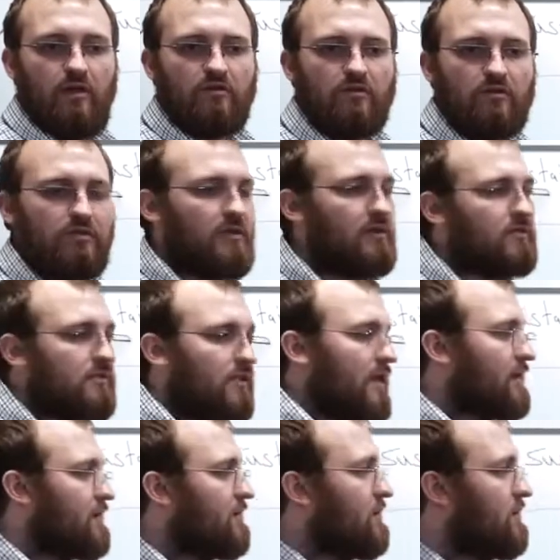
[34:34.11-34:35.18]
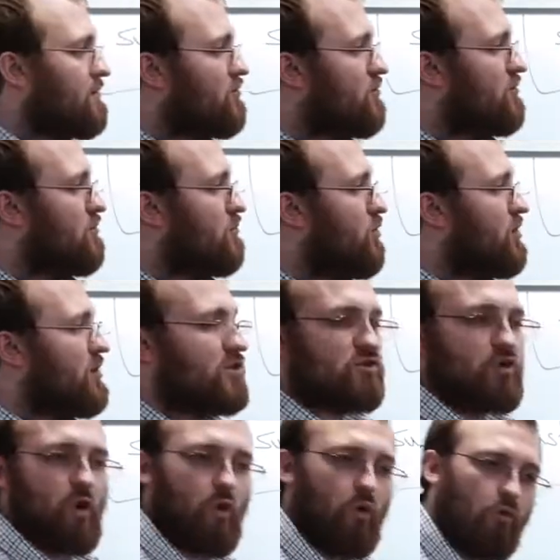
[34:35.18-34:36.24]
So things like putting
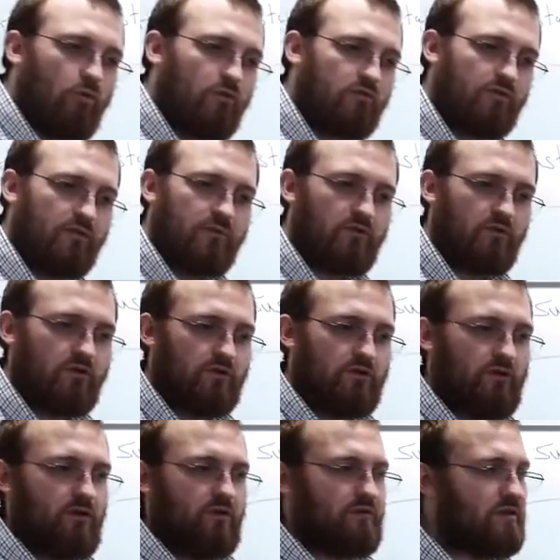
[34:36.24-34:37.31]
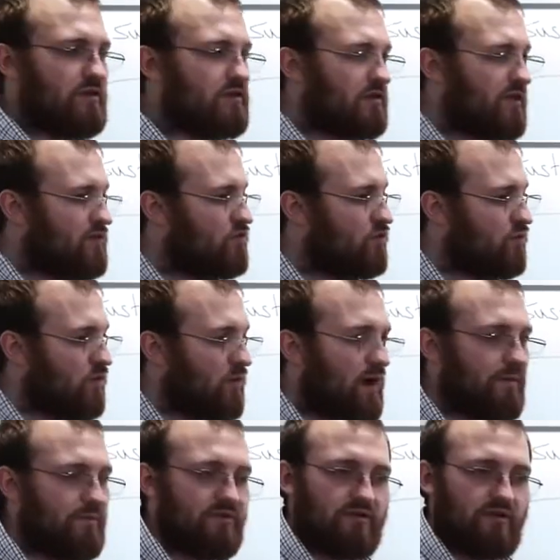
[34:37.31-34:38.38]
tolls on the protocol or intellectual
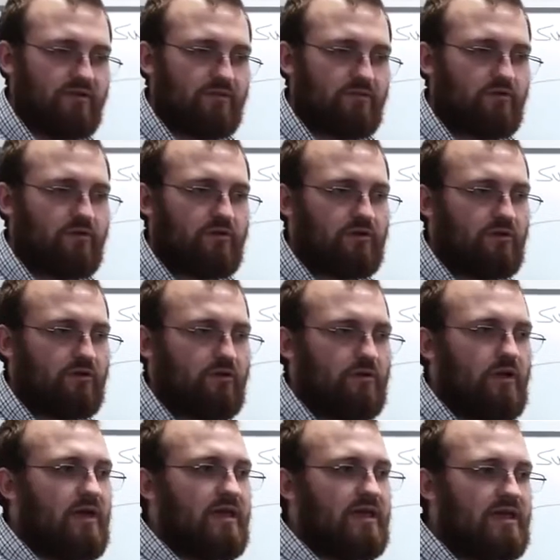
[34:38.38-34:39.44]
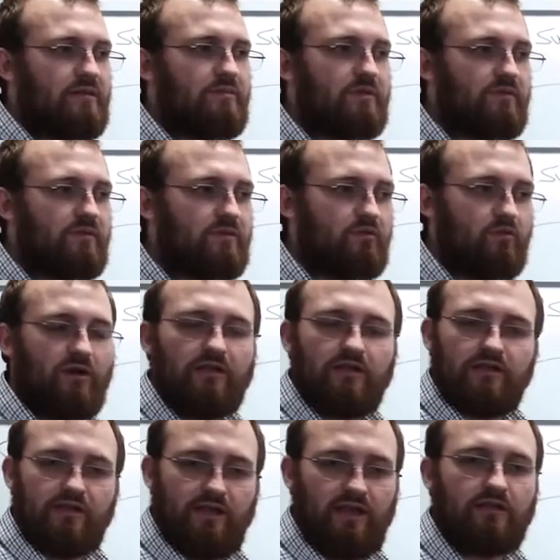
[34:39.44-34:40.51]
property on the protocol, even if it's well
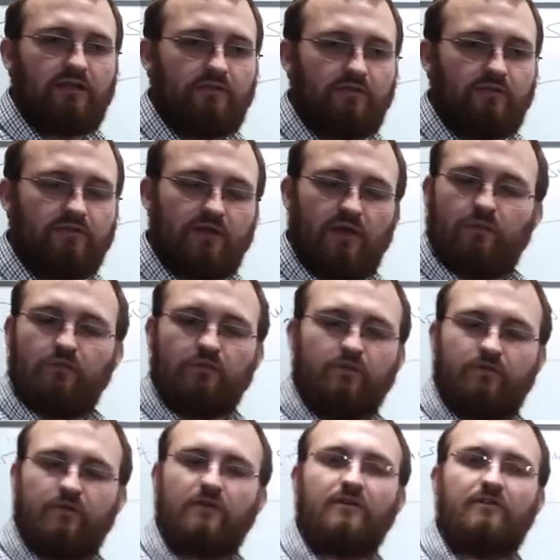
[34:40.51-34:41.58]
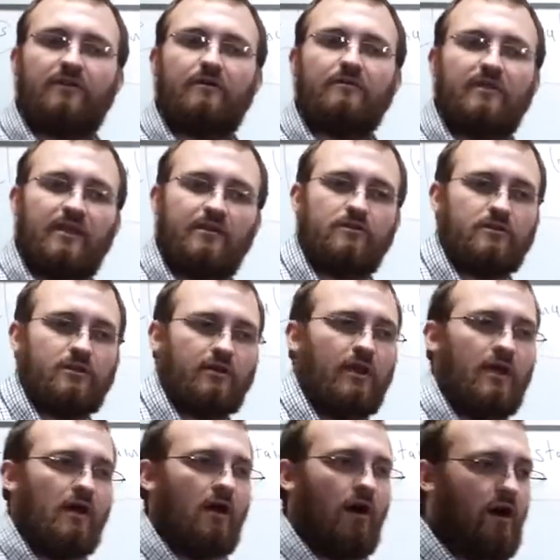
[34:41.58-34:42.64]
intended, for example, to fund a foundation,
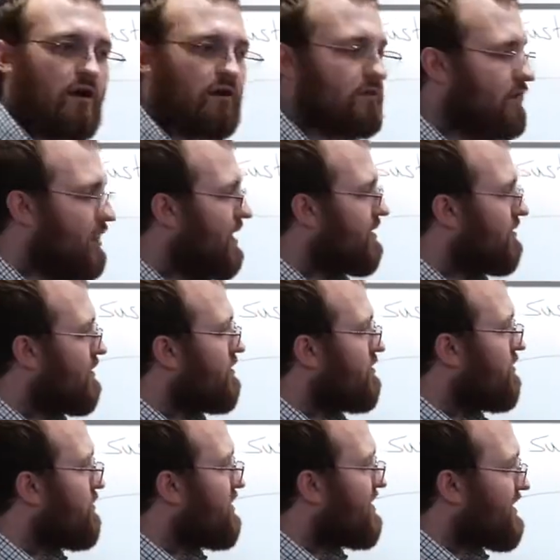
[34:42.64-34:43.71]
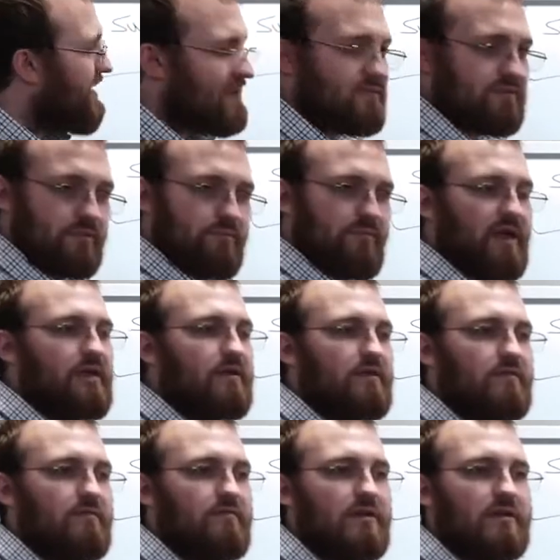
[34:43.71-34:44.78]
are likely to be less
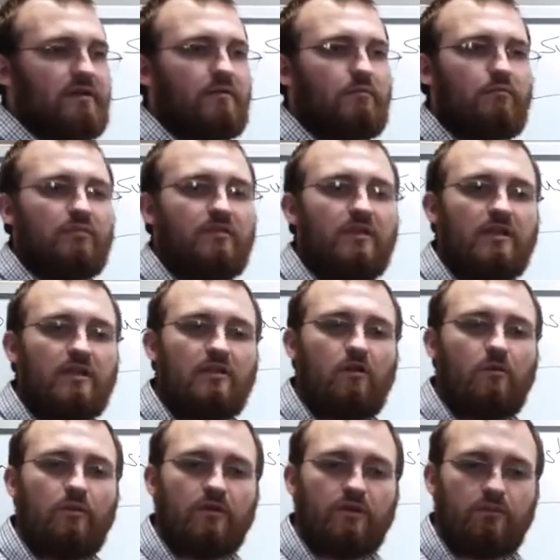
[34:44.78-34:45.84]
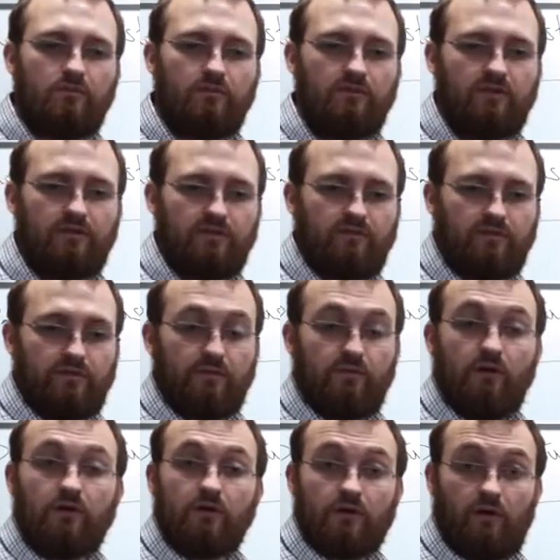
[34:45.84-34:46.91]
competitive than completely open, completely free
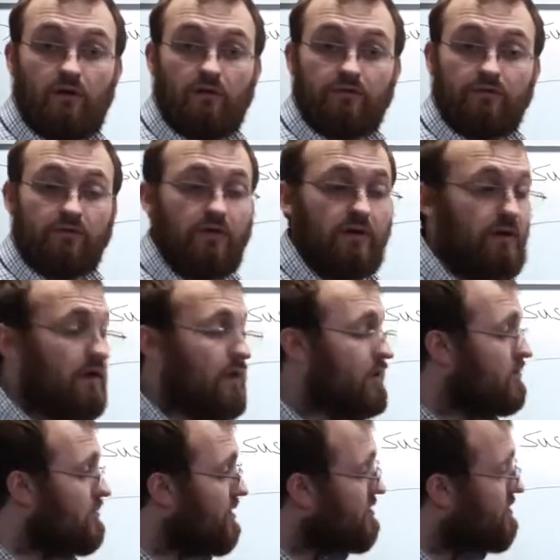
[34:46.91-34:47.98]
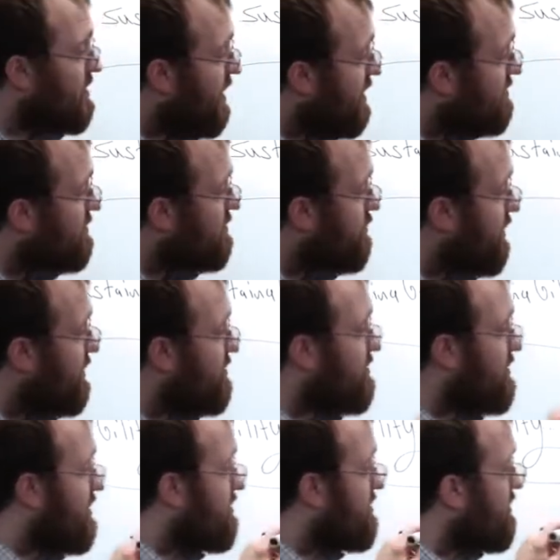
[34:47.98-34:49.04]
protocols. So as a
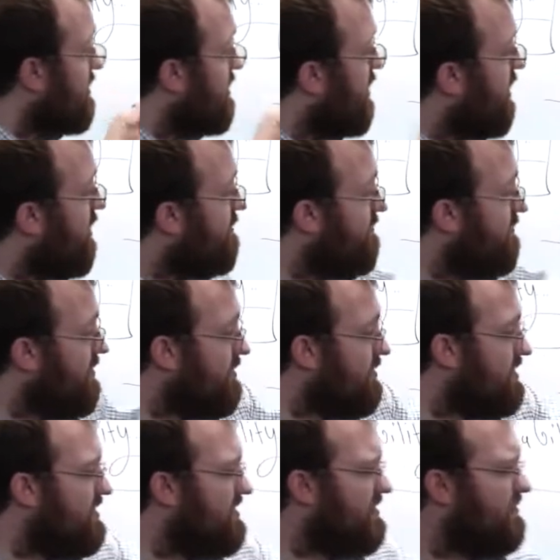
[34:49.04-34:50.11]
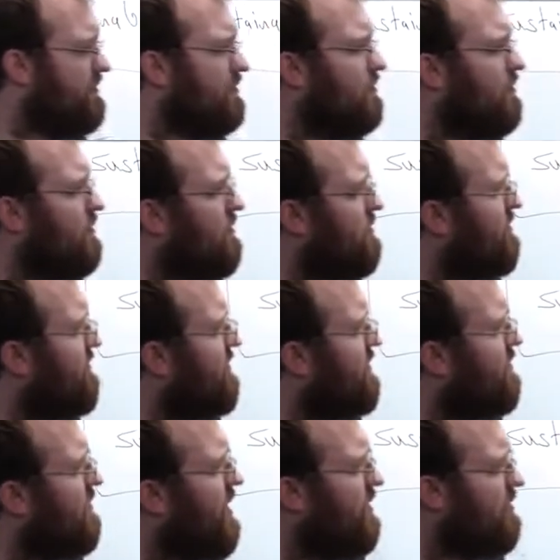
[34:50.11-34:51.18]
consequence, it's very difficult to
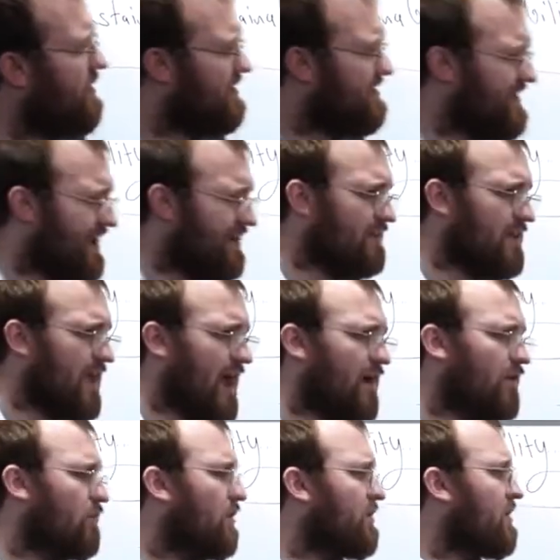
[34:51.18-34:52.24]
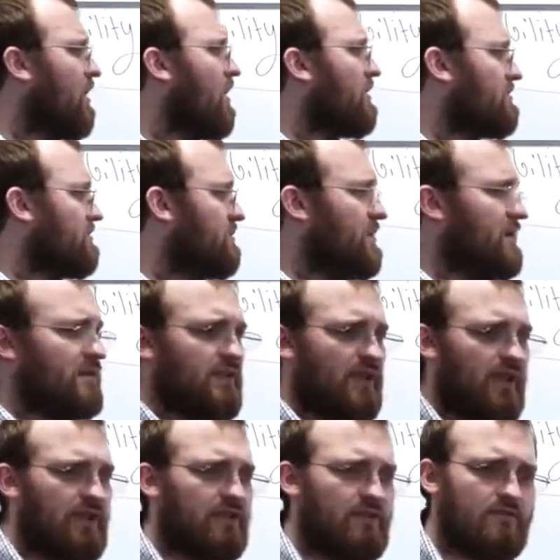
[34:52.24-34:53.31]
figure out exactly how one ought to
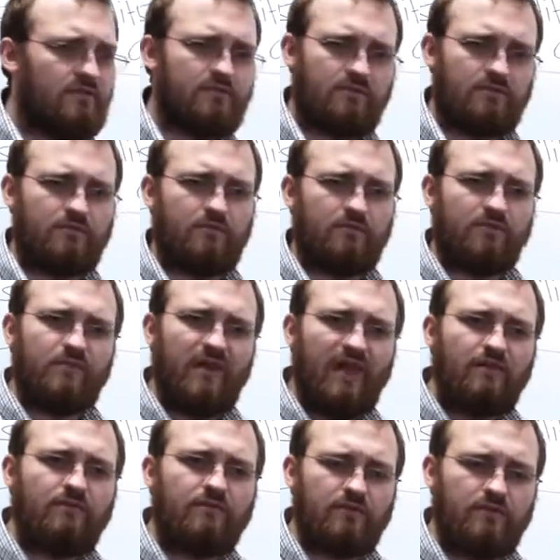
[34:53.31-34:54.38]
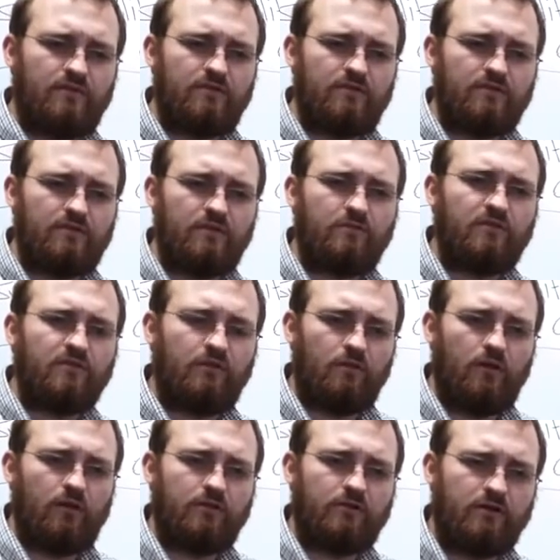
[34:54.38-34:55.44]
maintain these systems, pay for these systems in the
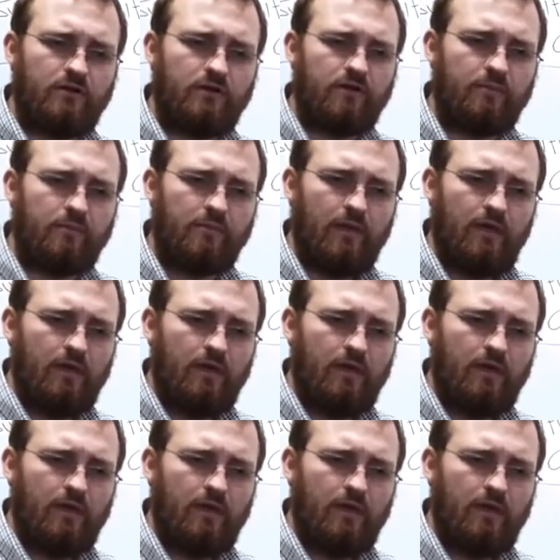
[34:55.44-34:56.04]
long term.